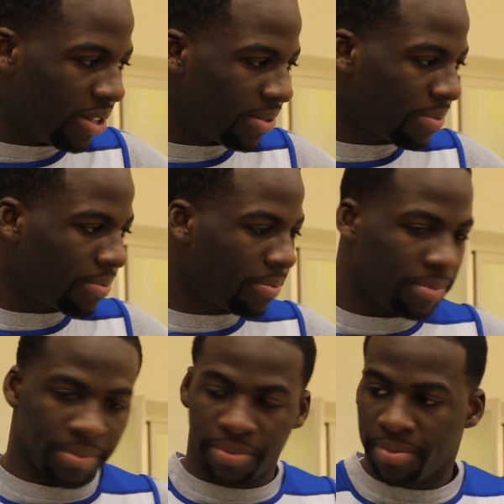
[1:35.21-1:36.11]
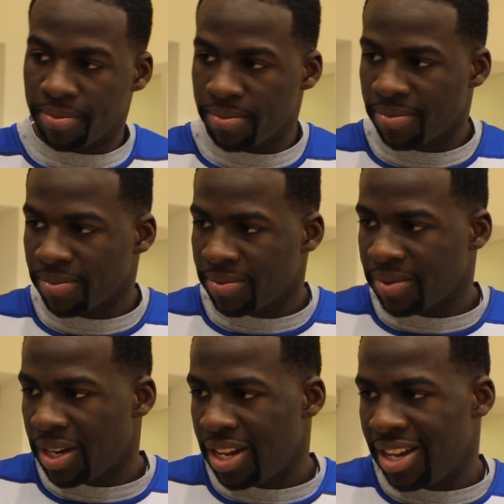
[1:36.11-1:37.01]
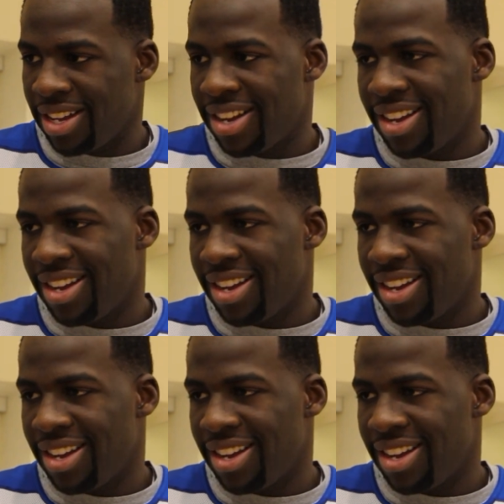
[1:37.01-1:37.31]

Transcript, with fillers: What the hype at the end of the game?